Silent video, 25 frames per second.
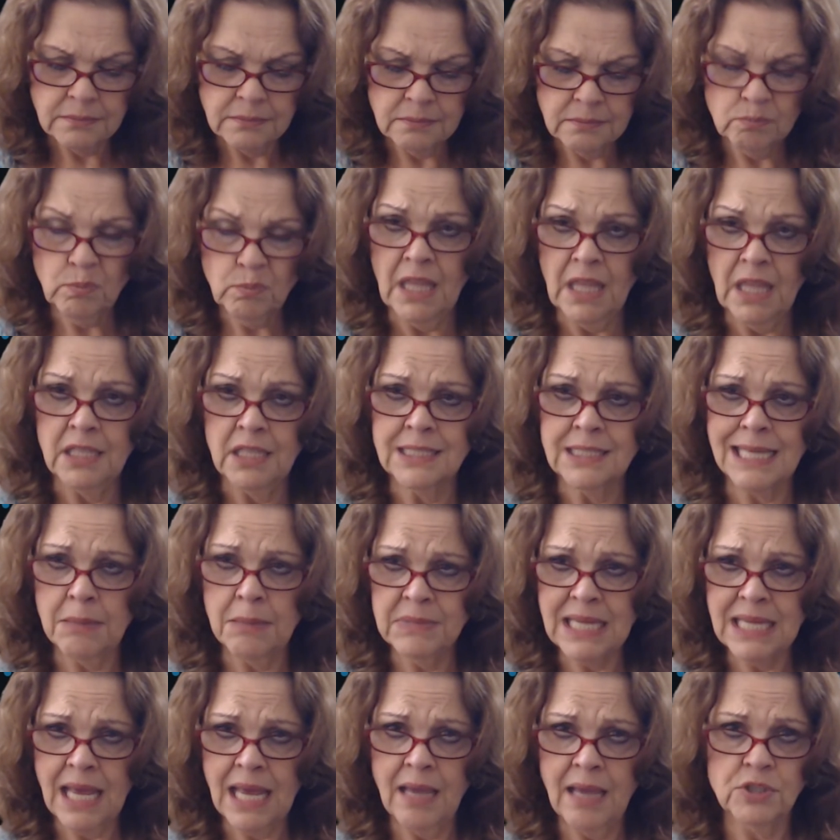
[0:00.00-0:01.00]

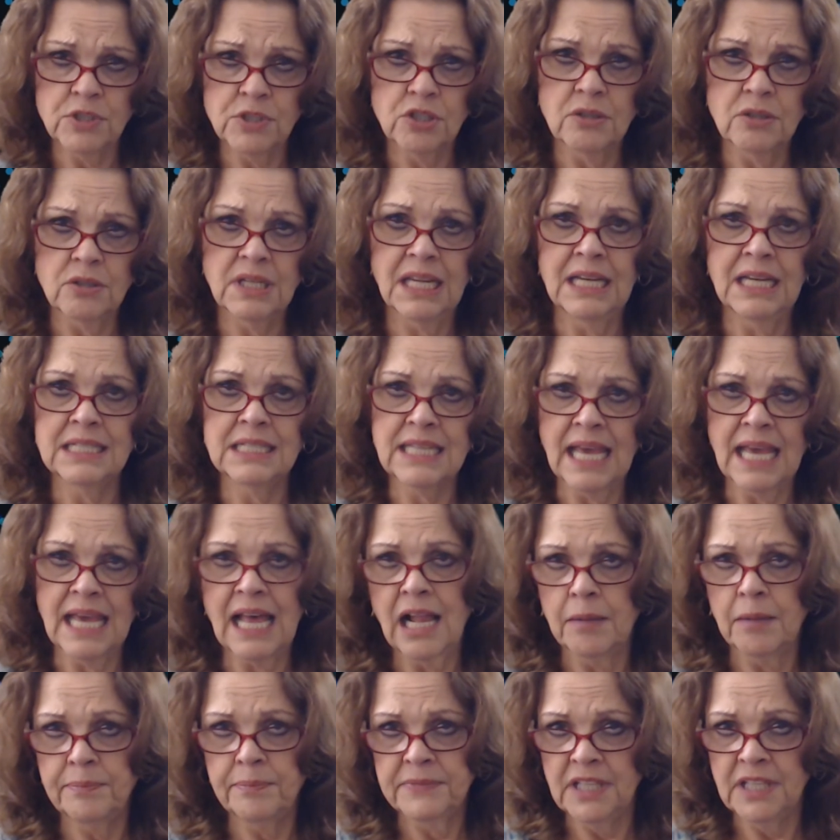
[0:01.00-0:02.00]
sometimes you need to
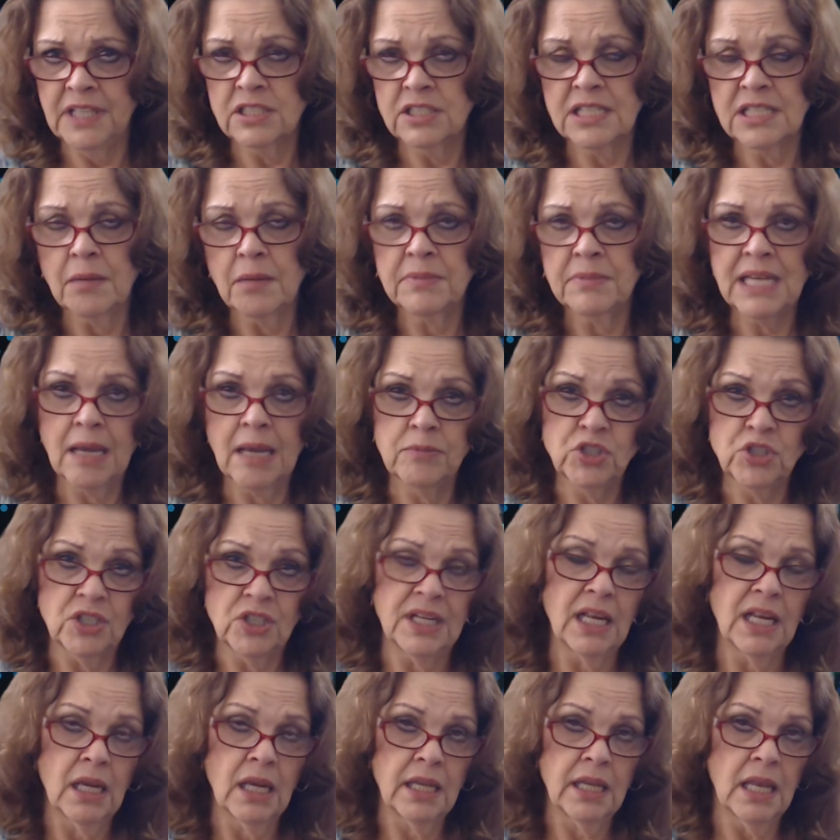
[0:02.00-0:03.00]
help, you know, sometimes you need a
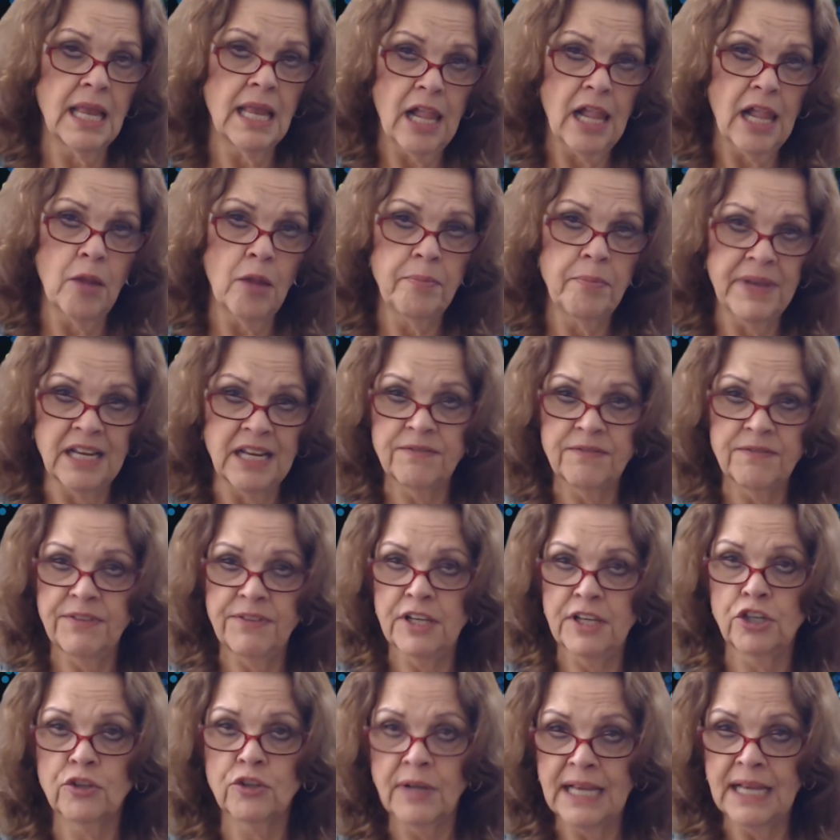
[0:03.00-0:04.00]
little help in
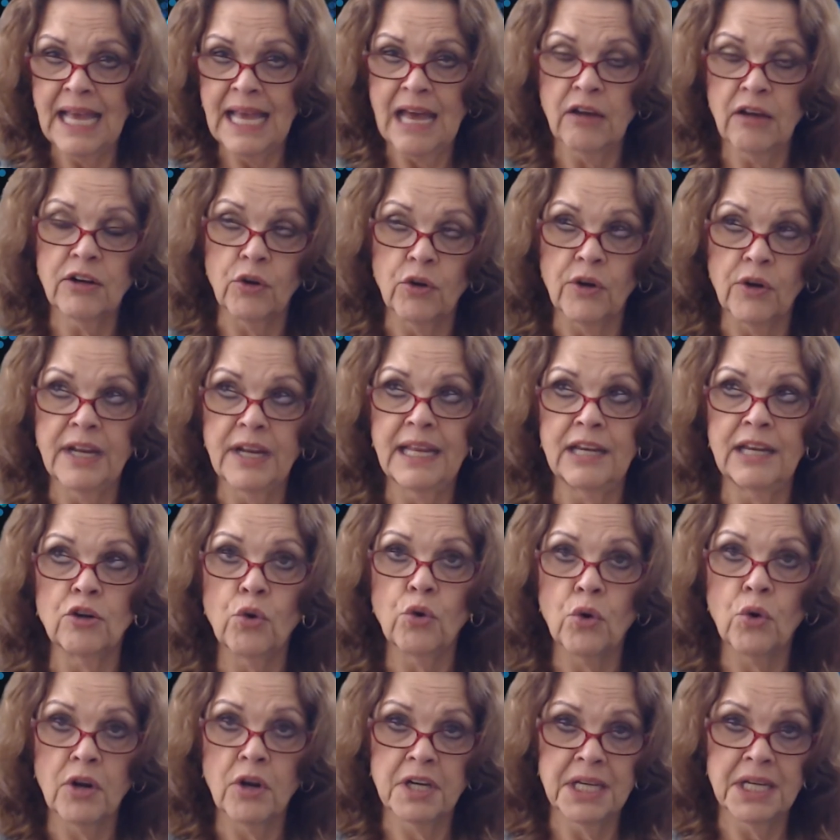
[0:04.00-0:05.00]
figuring out or in
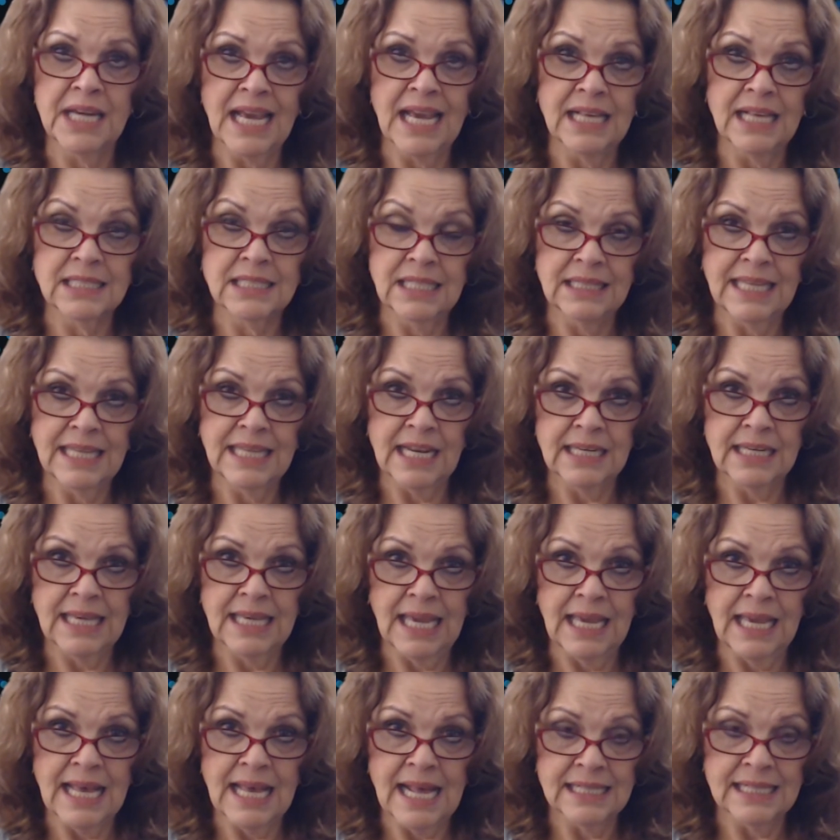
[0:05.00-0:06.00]
organizing that
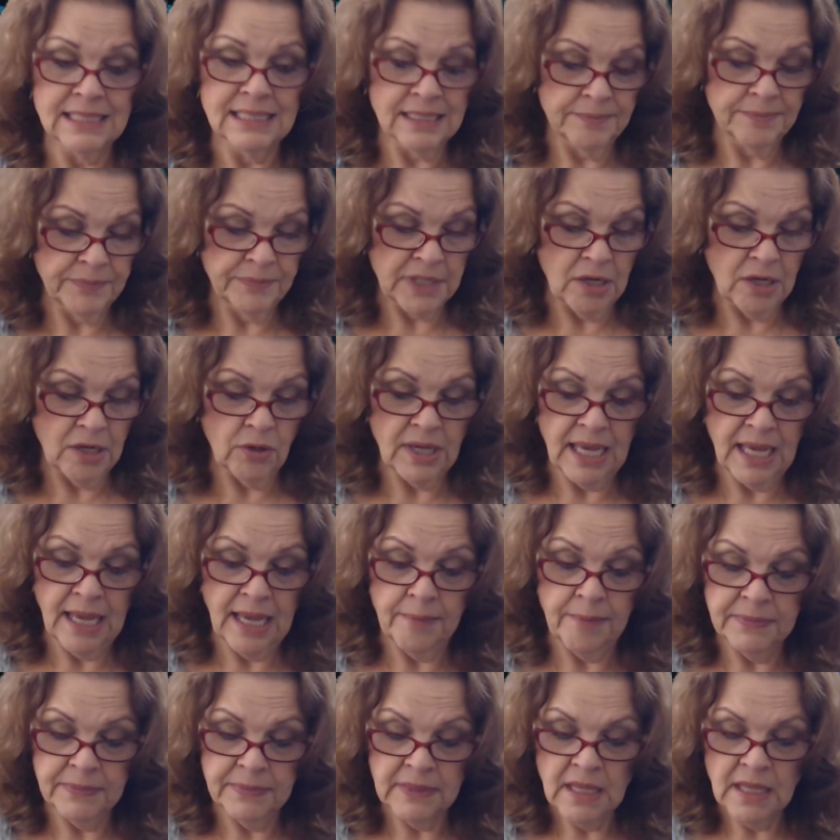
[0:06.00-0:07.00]
chaos. Okay?
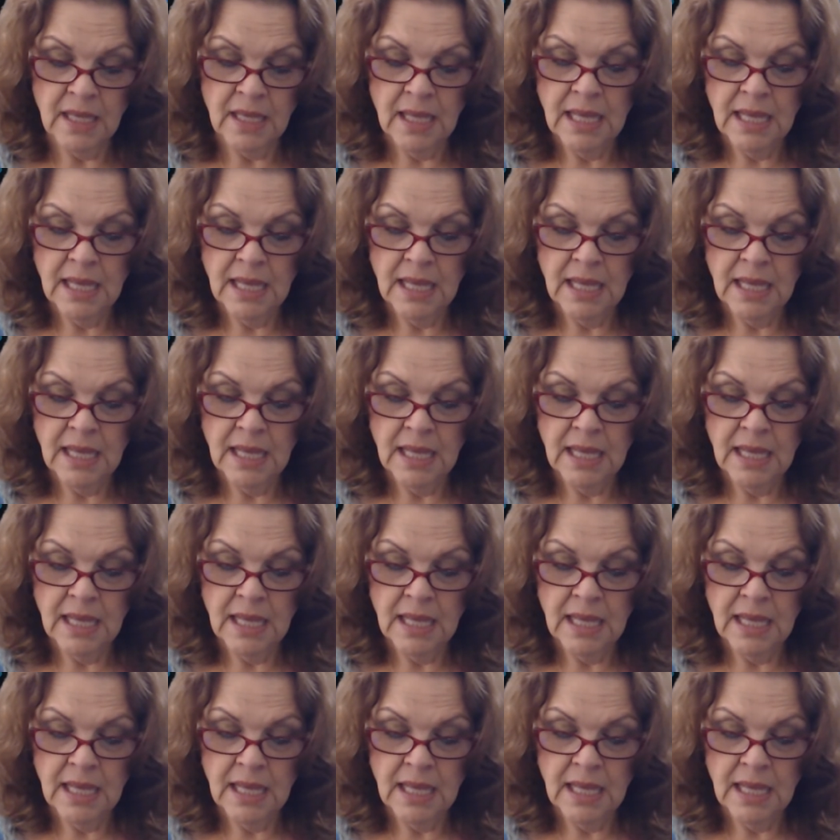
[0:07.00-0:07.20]
Mm-hmm.